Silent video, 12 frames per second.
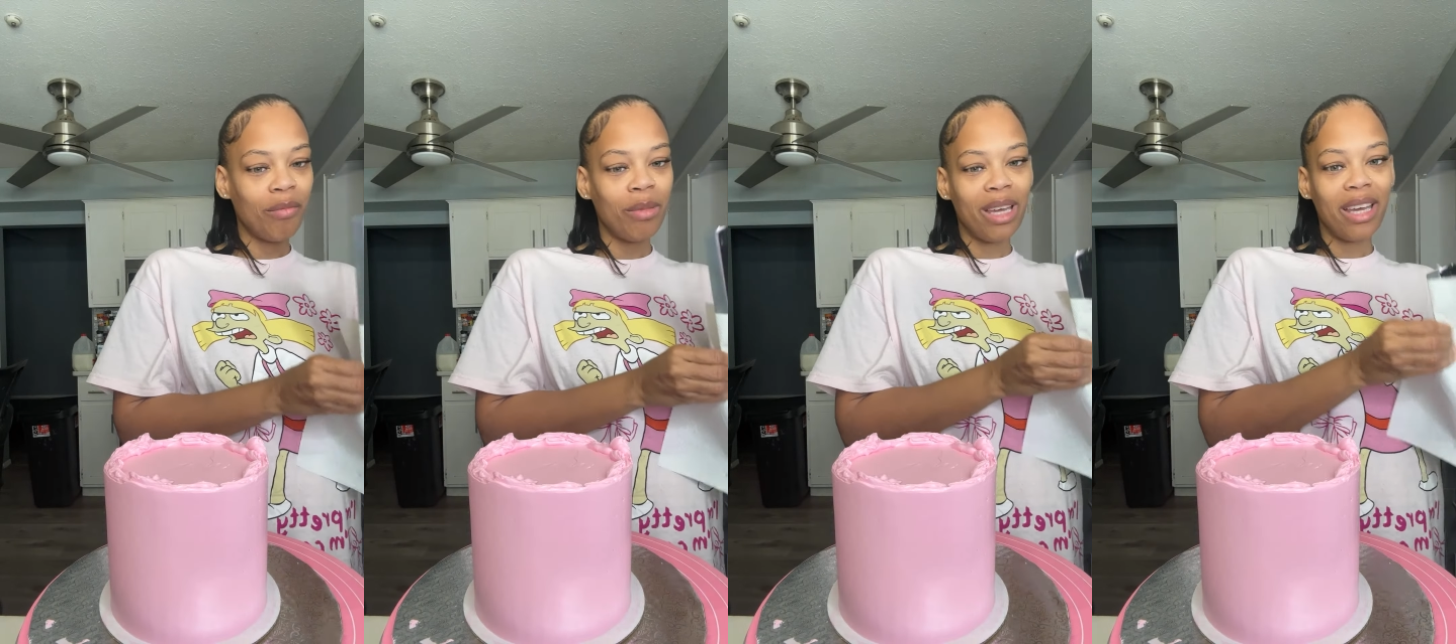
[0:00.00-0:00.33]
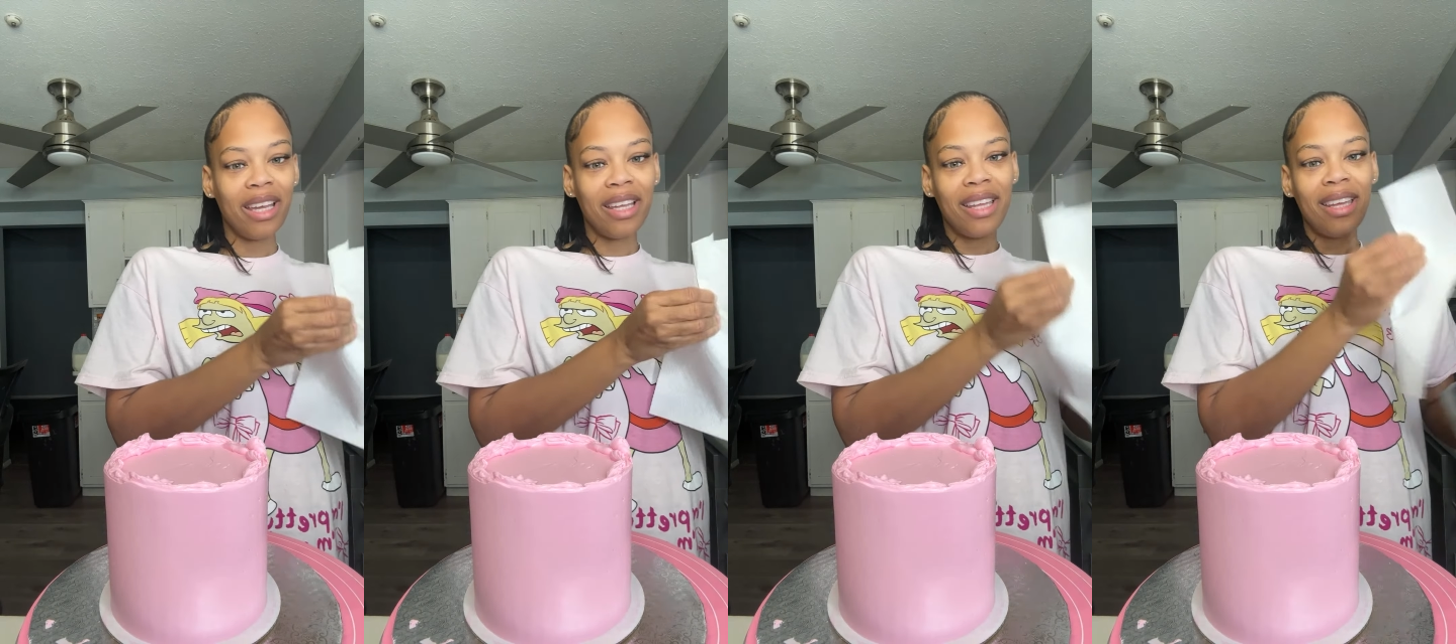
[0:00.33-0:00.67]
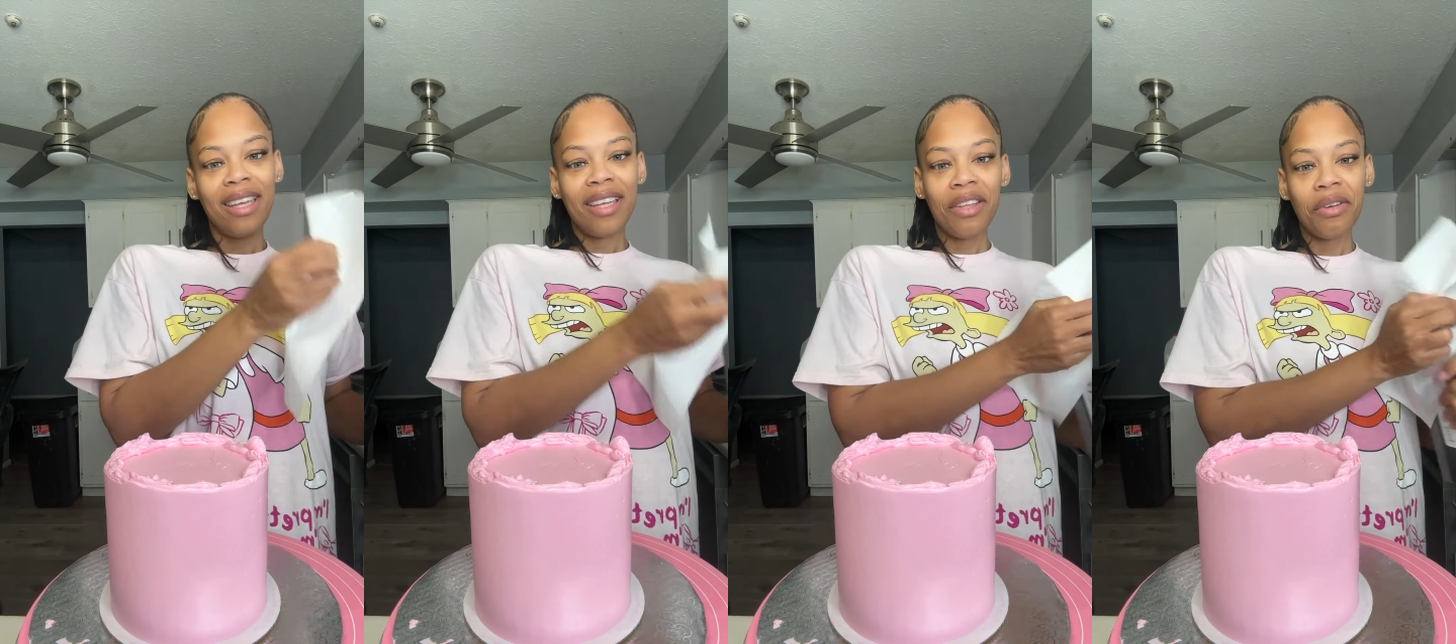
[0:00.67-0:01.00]
but
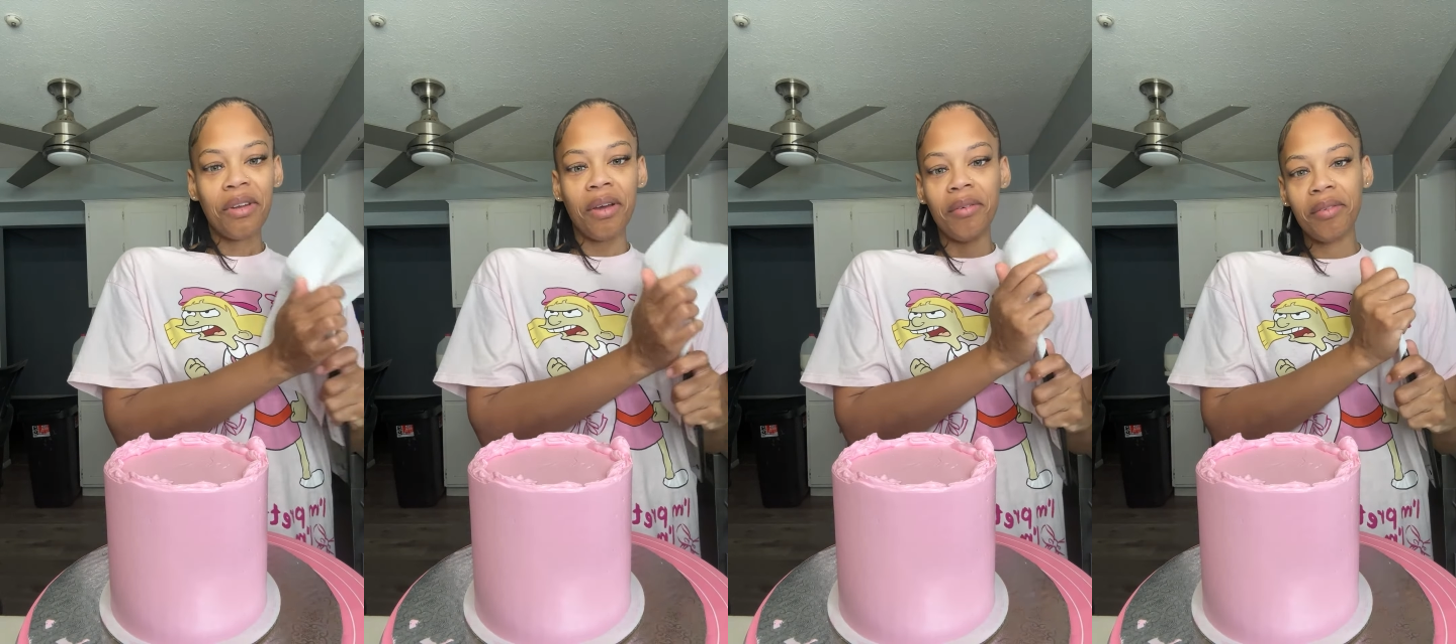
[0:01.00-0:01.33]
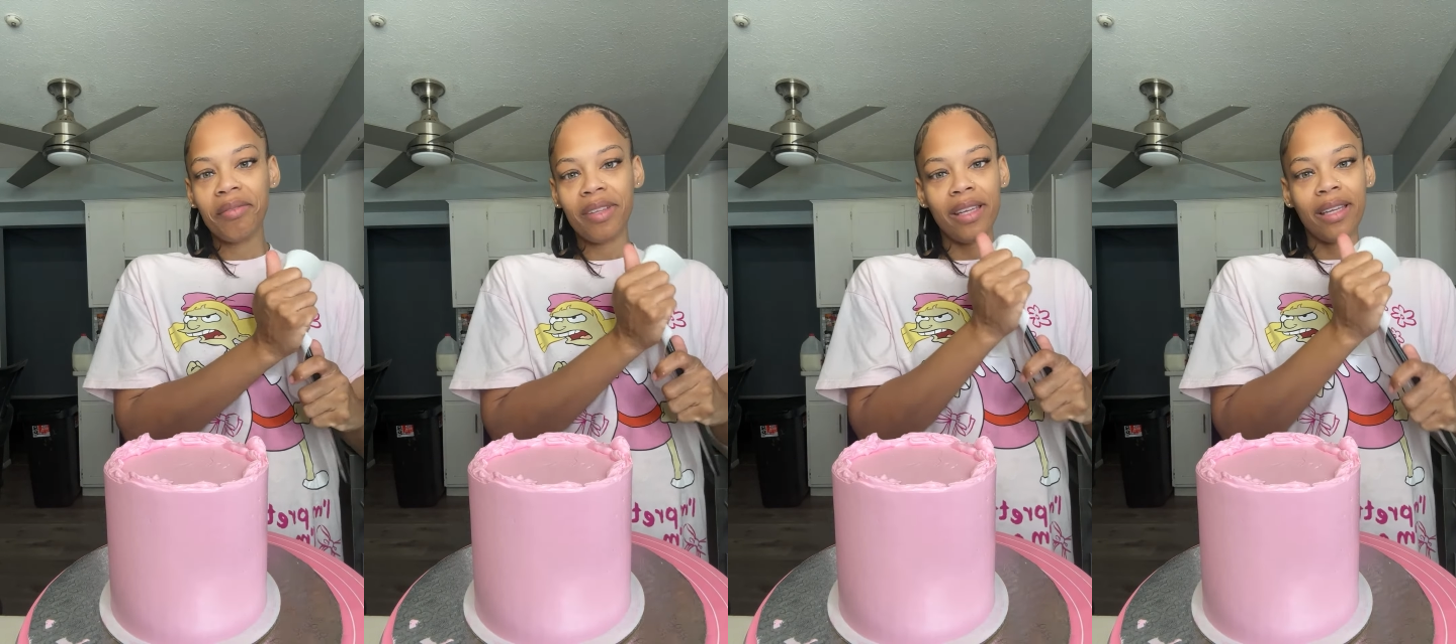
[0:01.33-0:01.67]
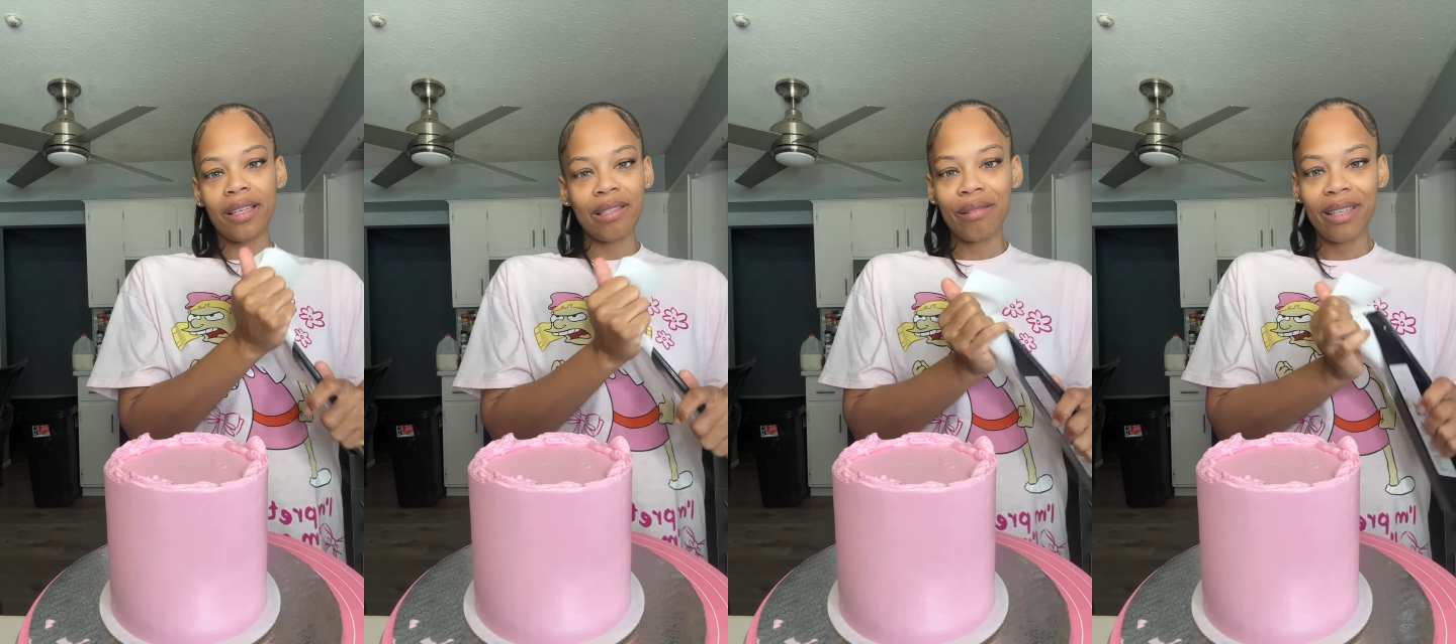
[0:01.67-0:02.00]
you know, it
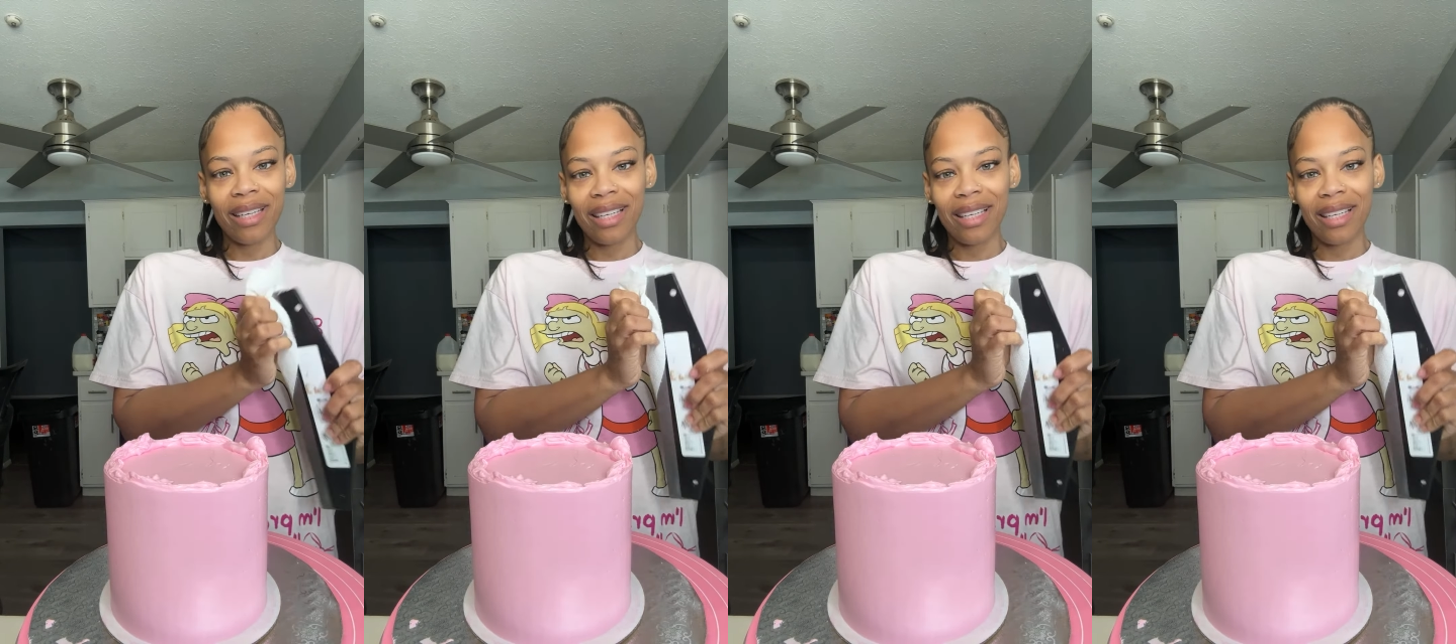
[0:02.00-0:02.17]
is what